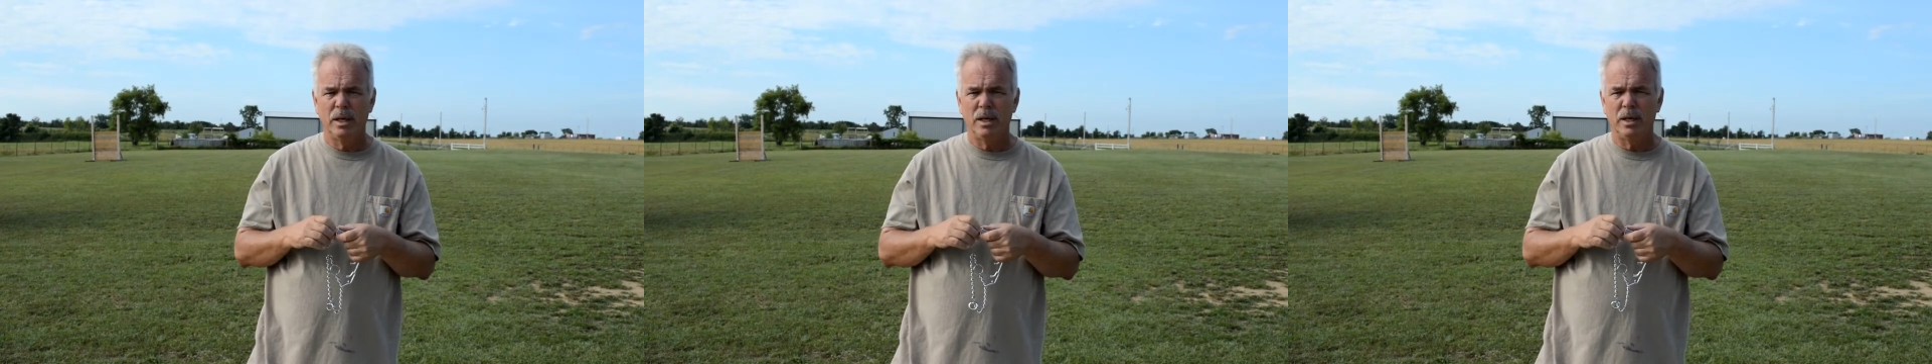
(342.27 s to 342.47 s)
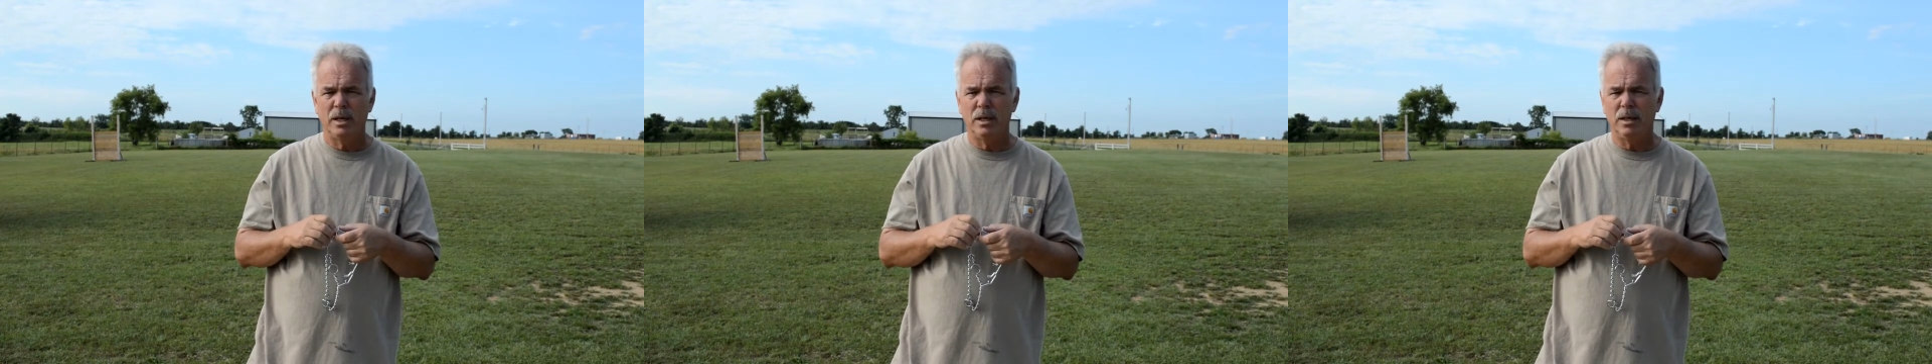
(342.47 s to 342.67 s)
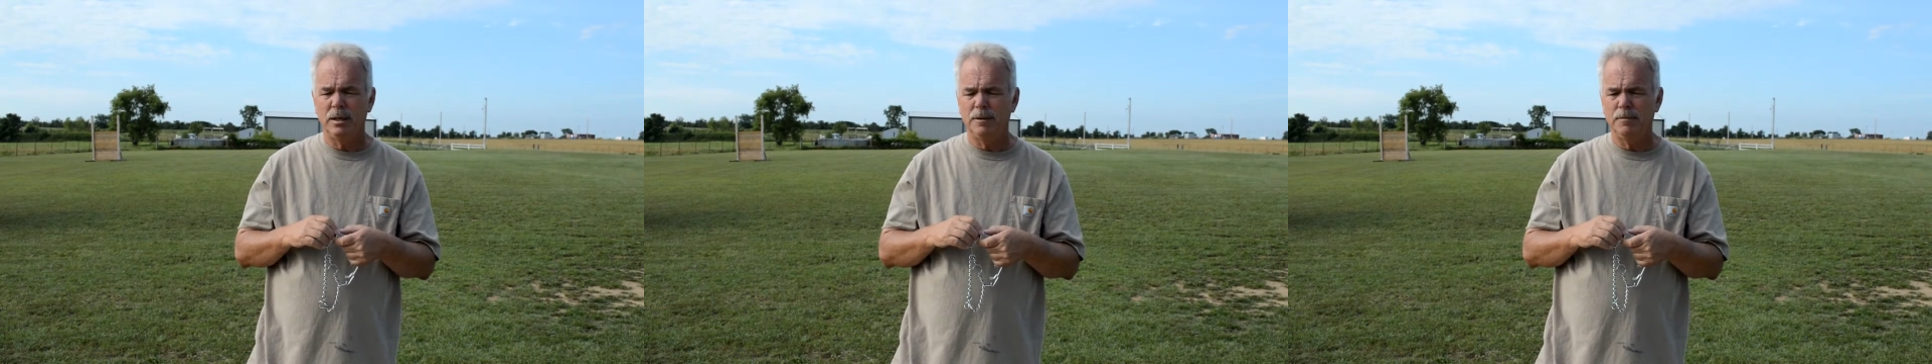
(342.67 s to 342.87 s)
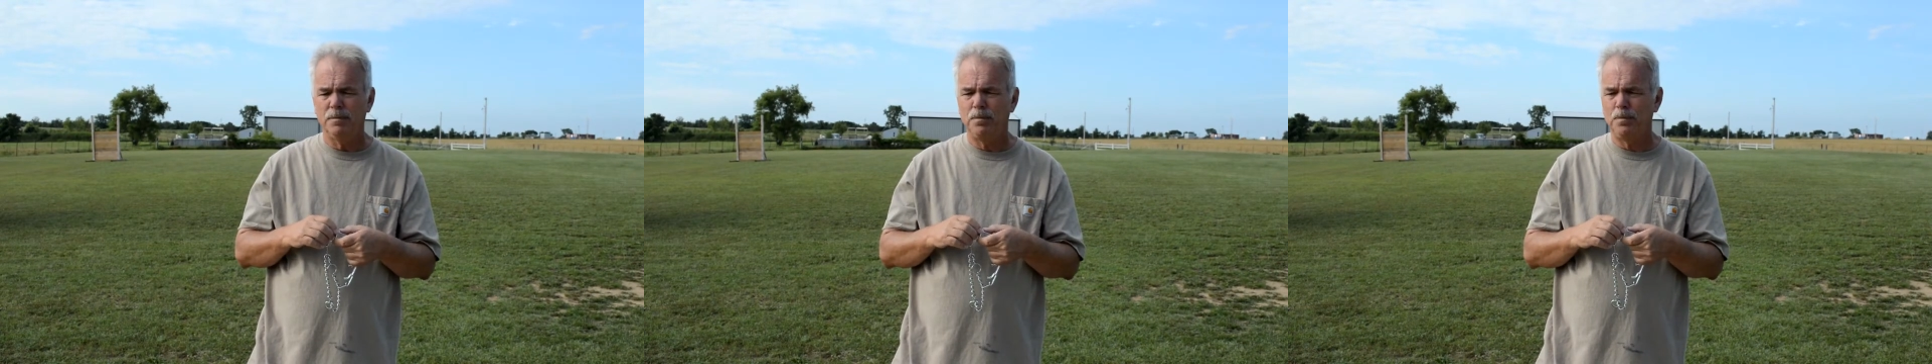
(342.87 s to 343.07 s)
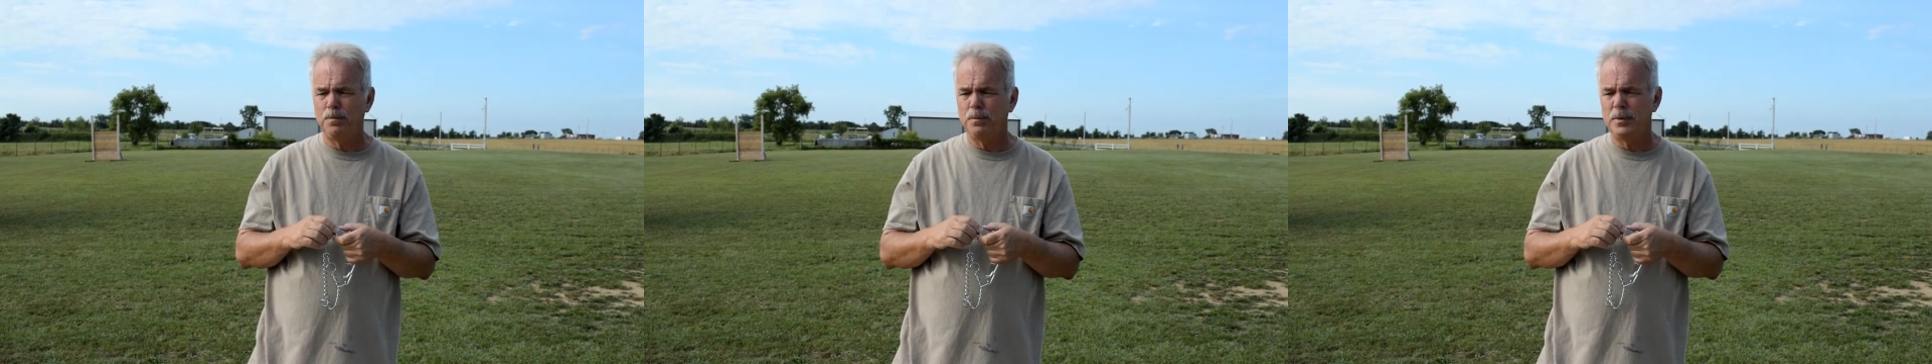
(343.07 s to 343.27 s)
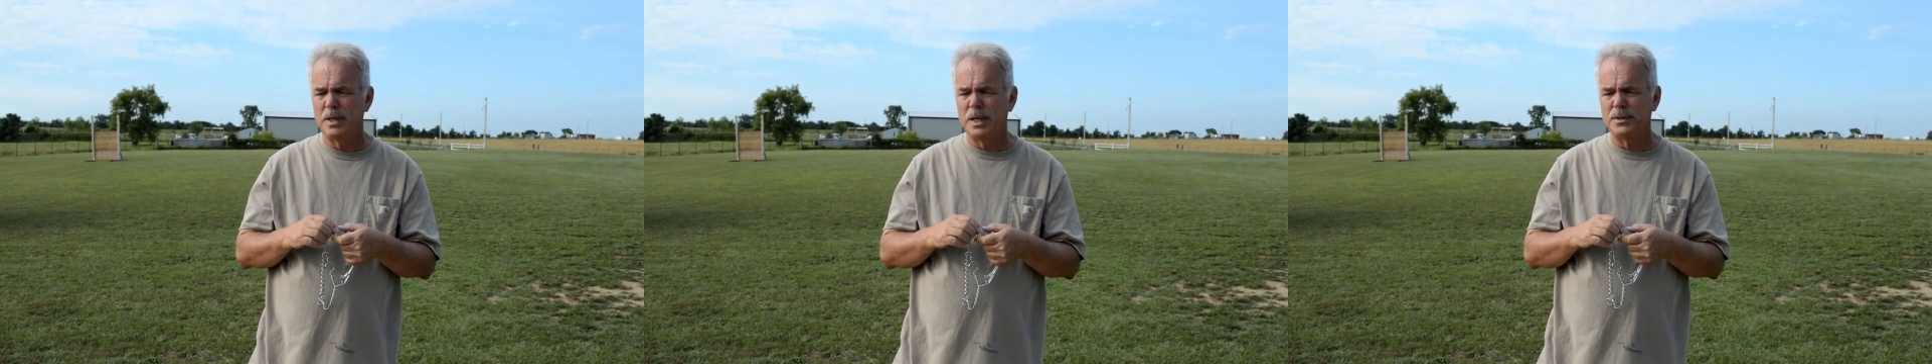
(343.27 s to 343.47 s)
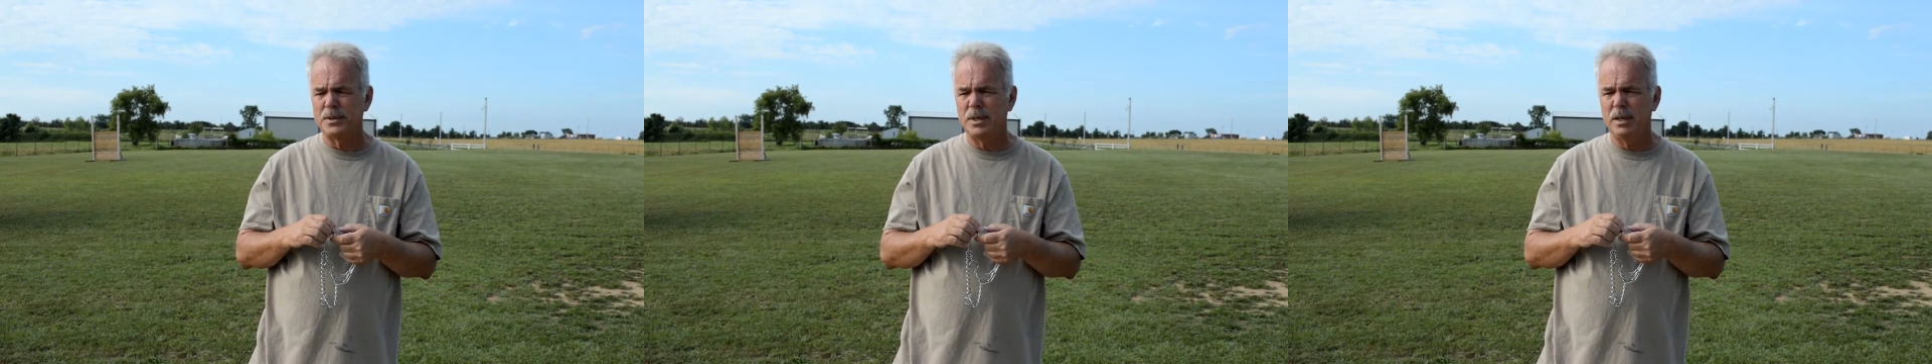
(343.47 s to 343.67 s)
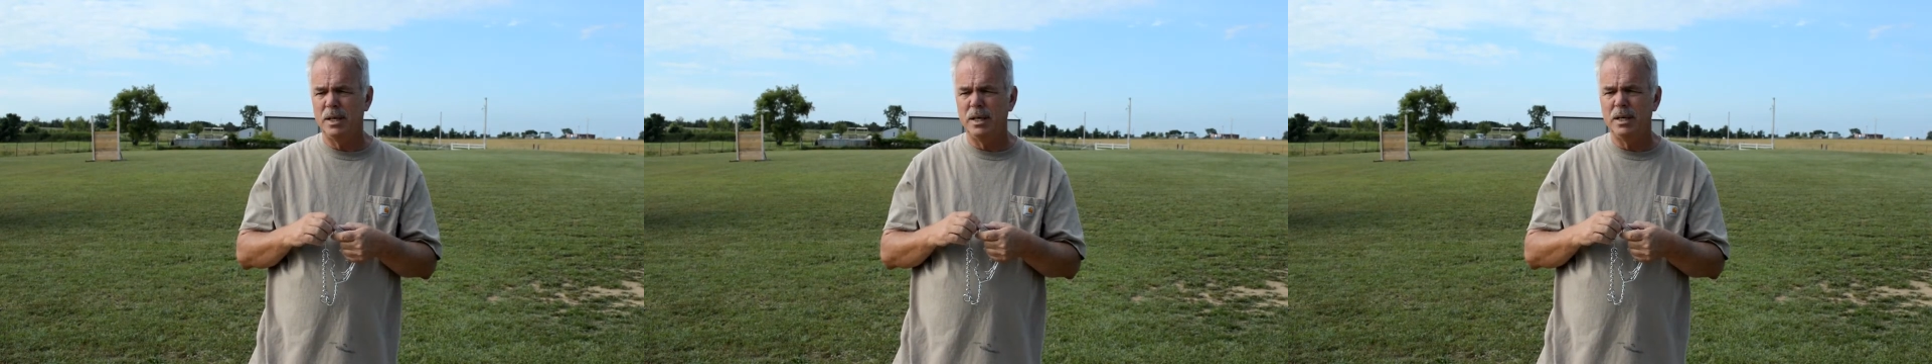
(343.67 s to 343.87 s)
he
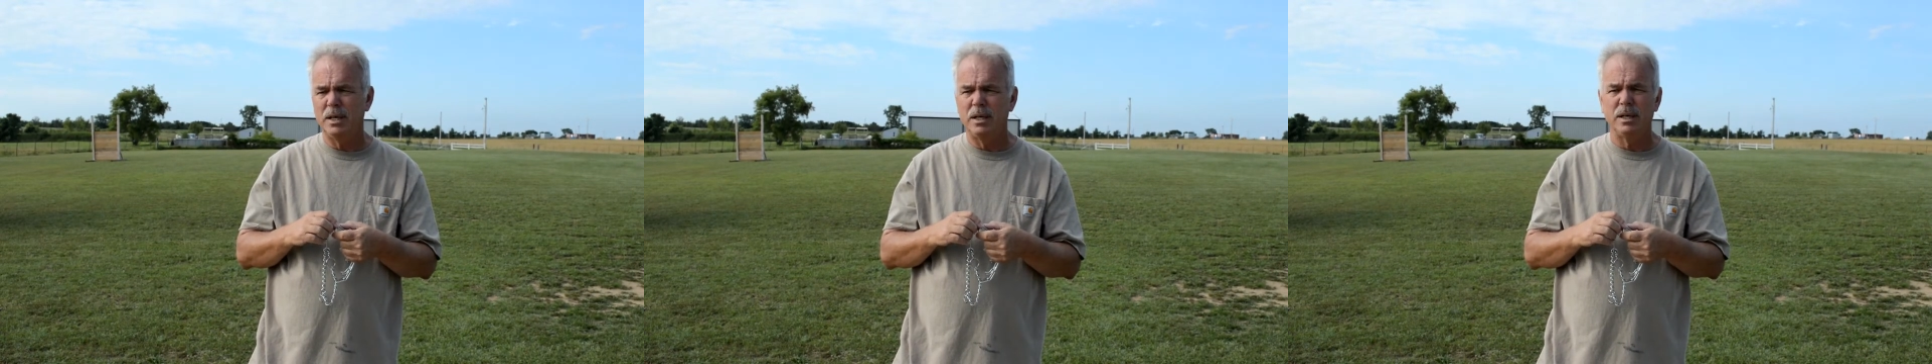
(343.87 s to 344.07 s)
doesn't need it.